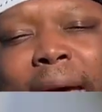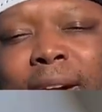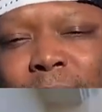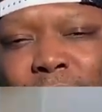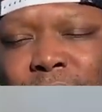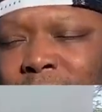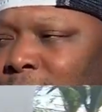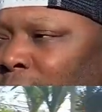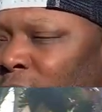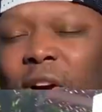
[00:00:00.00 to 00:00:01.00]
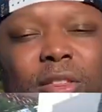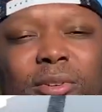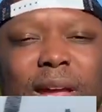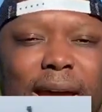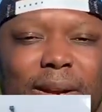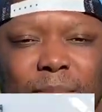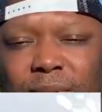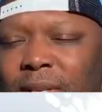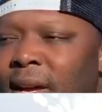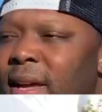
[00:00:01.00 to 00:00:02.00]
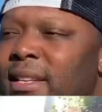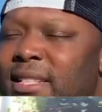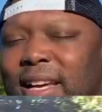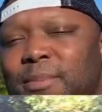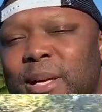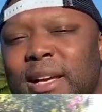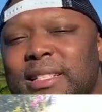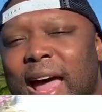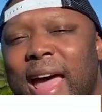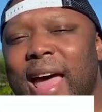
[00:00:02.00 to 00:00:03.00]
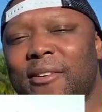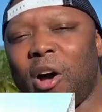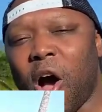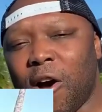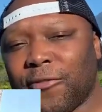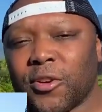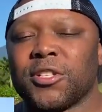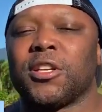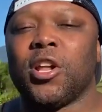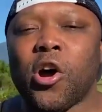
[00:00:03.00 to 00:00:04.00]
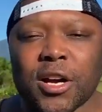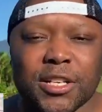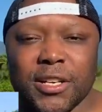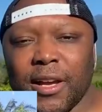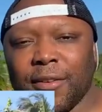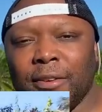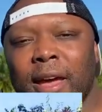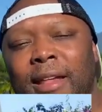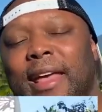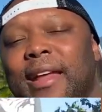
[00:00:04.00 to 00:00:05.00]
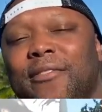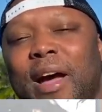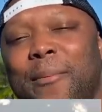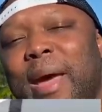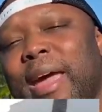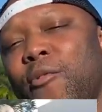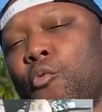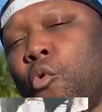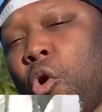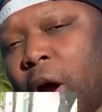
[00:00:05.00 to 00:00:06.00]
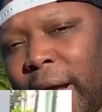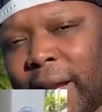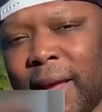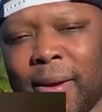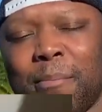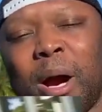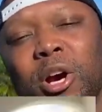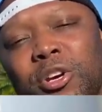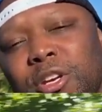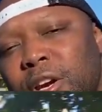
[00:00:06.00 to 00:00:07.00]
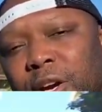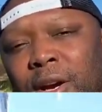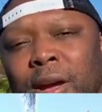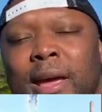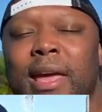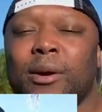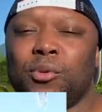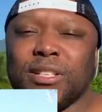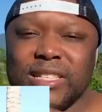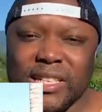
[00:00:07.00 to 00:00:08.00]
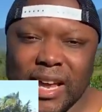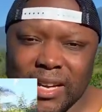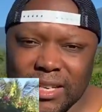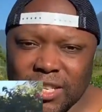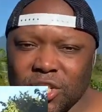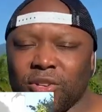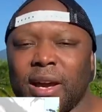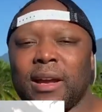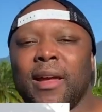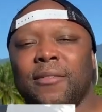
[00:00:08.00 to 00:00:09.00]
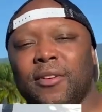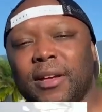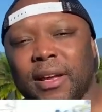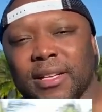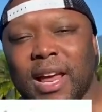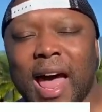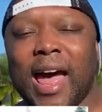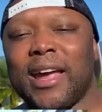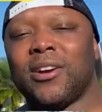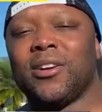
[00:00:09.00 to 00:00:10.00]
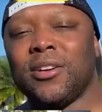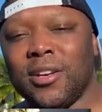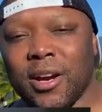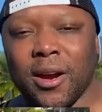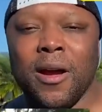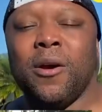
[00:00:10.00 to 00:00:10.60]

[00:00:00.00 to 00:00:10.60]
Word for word: animals or three animals just because I have offers large enough that if I made one per year, it will set us straight for the entire year.